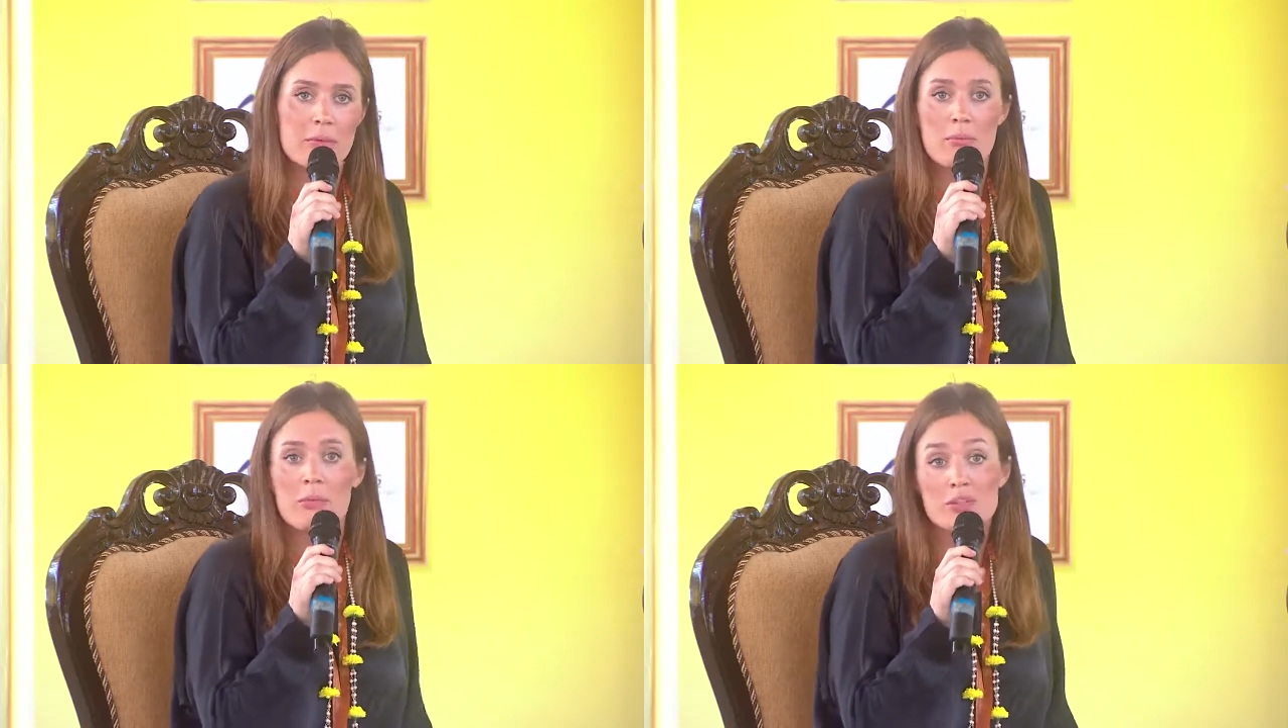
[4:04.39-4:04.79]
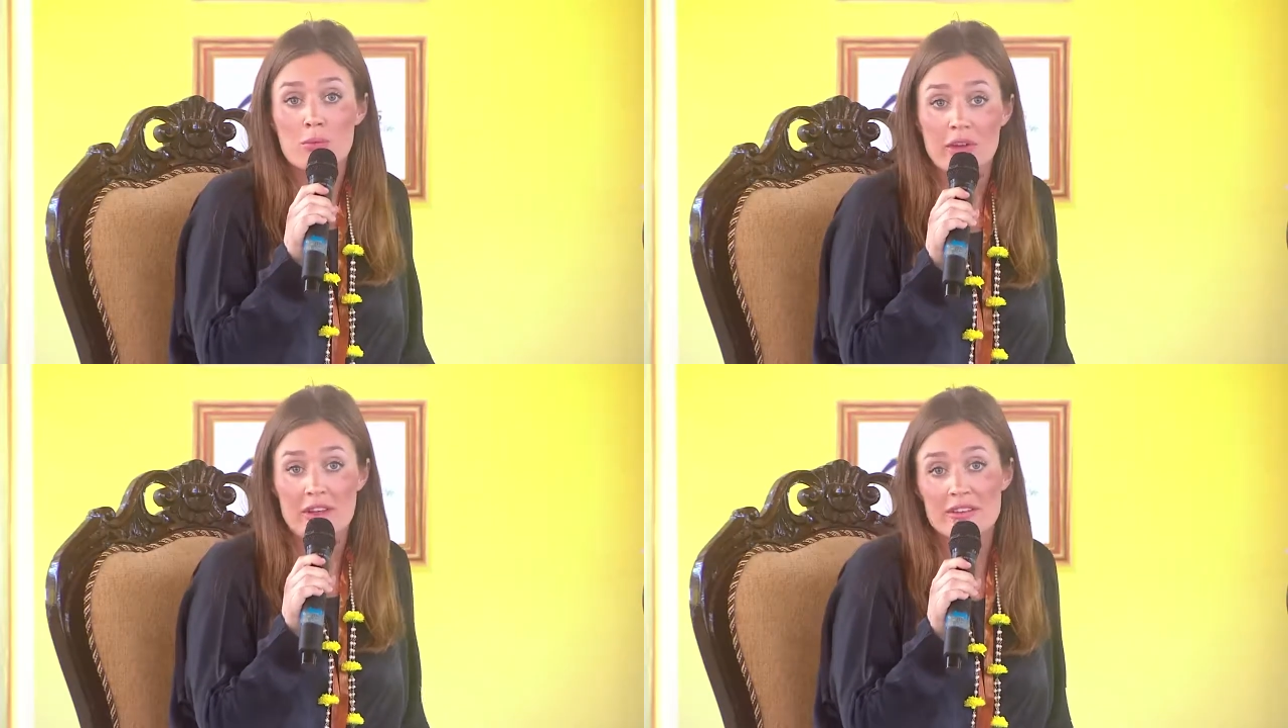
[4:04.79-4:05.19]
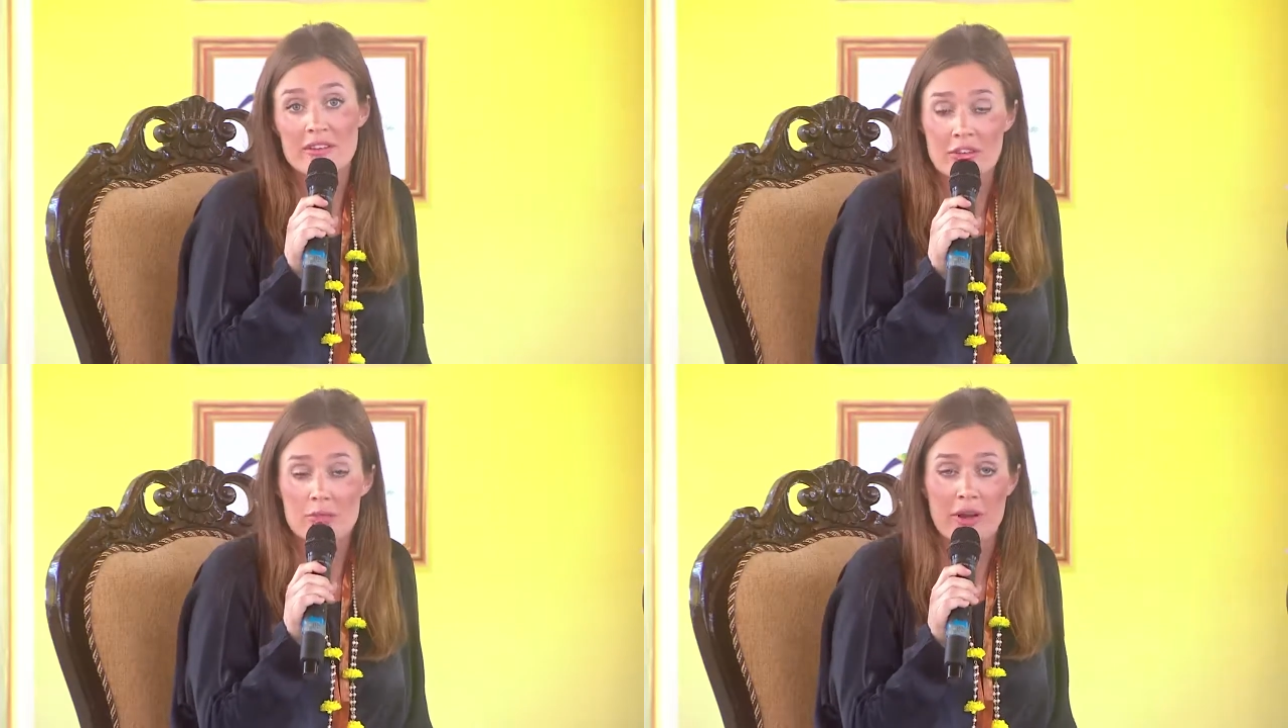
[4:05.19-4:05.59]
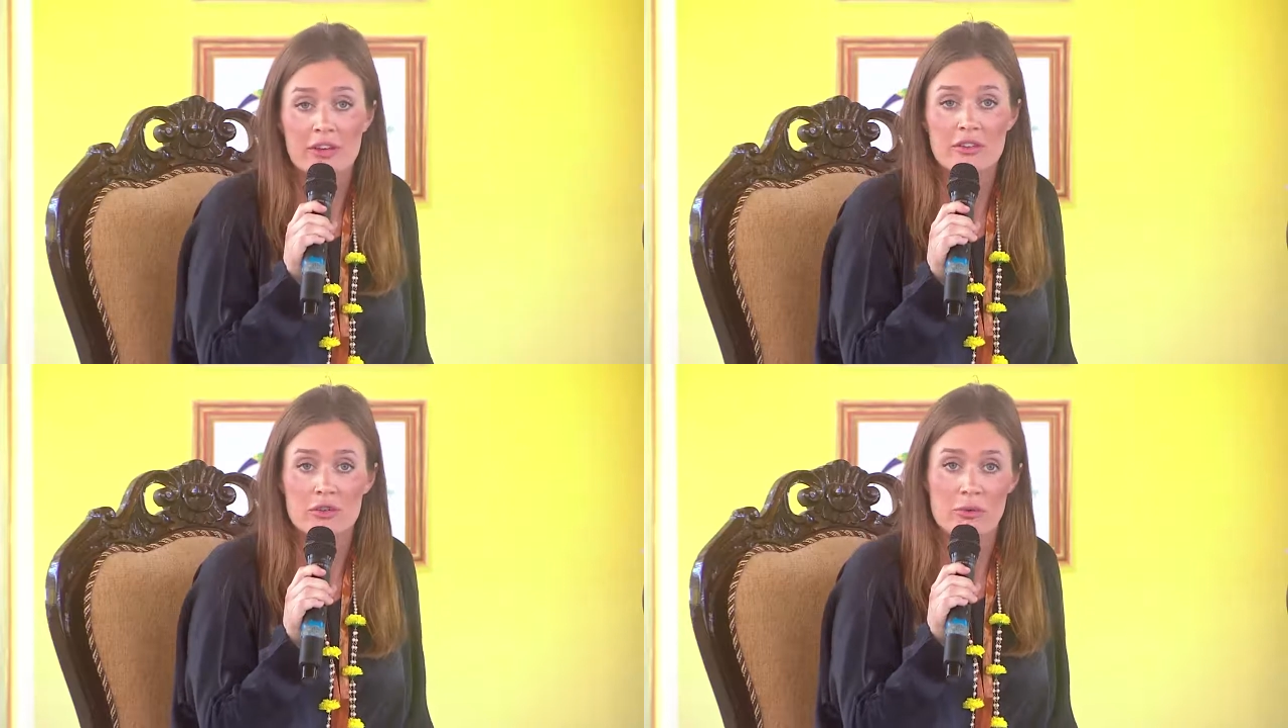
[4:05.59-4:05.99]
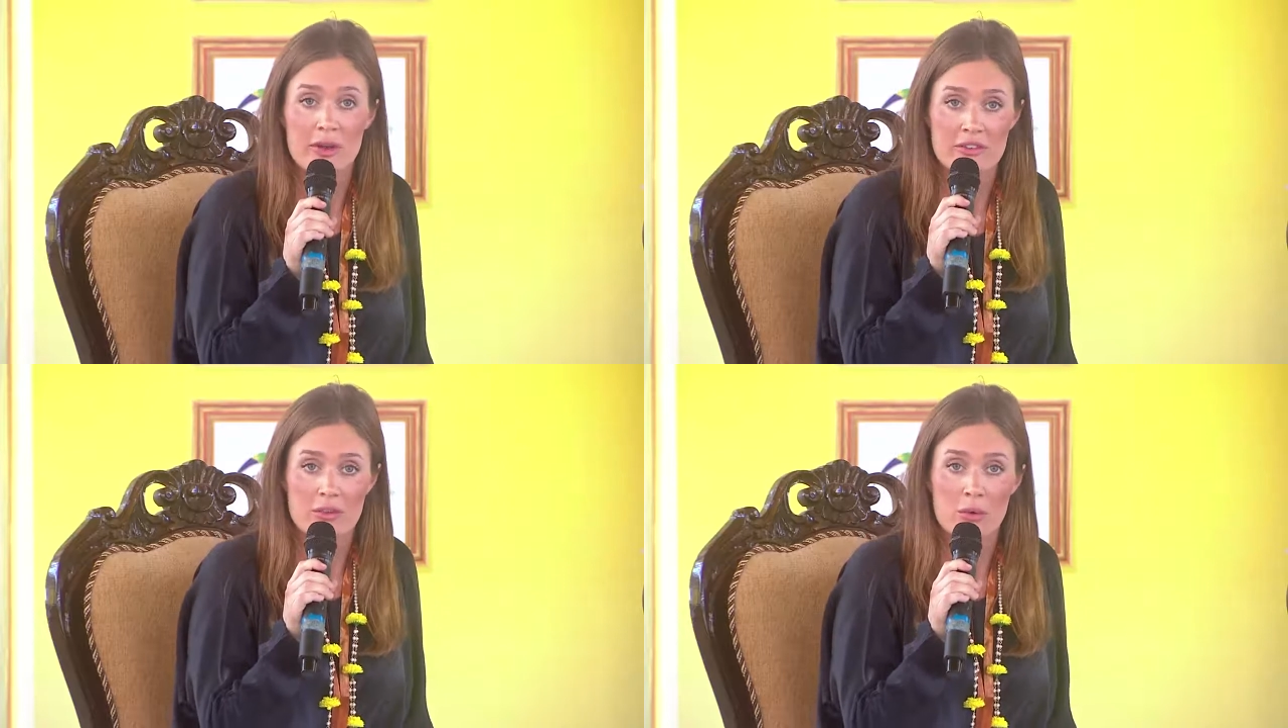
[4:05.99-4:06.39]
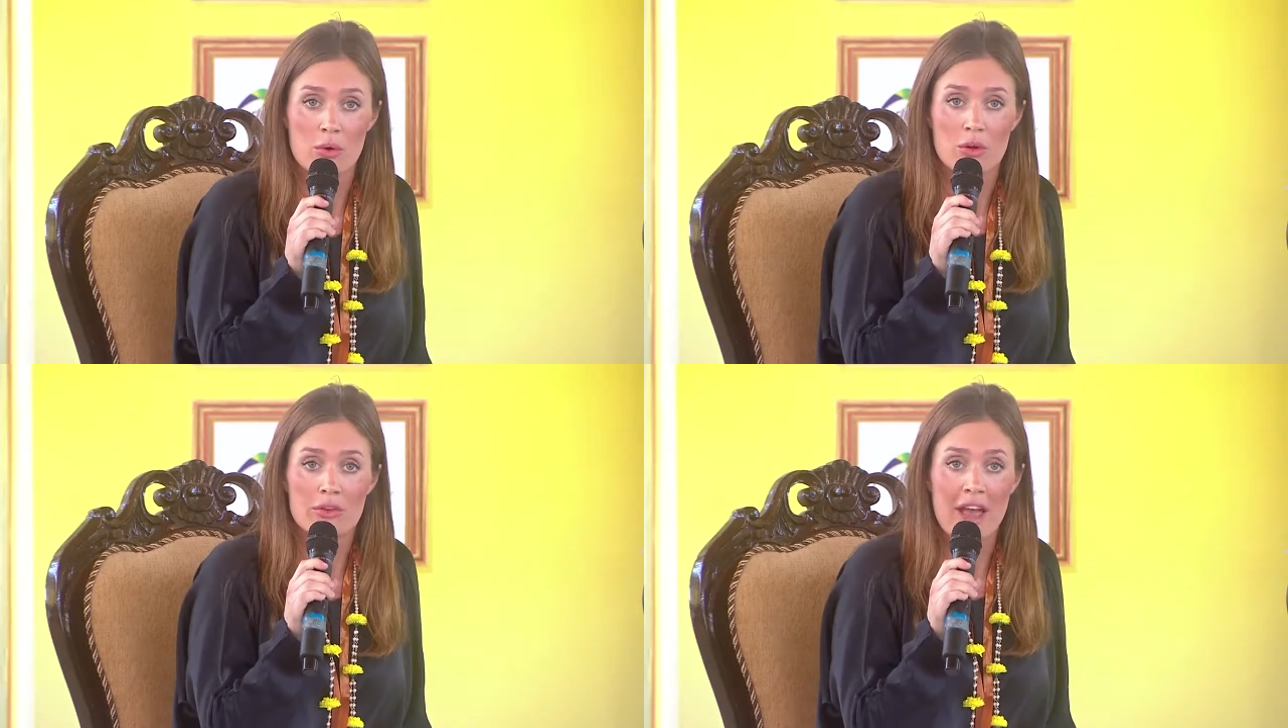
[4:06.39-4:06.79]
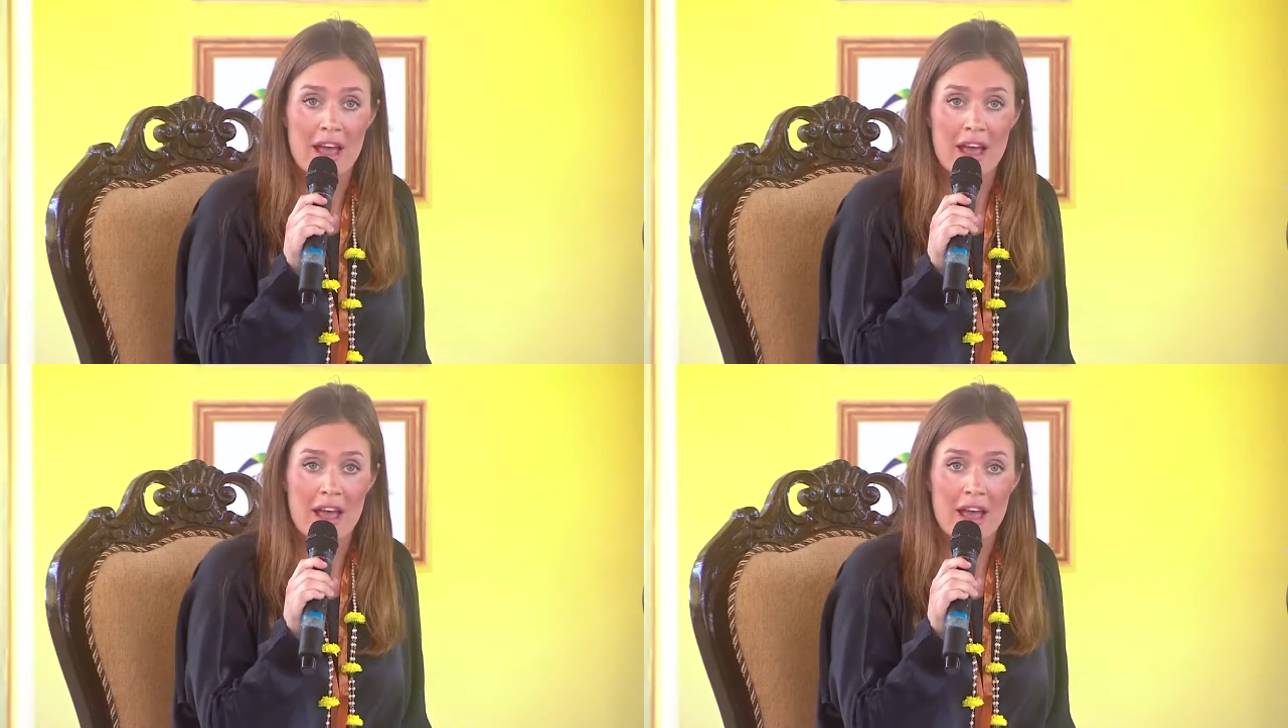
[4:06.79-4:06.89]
much more easily spread to the rest of the world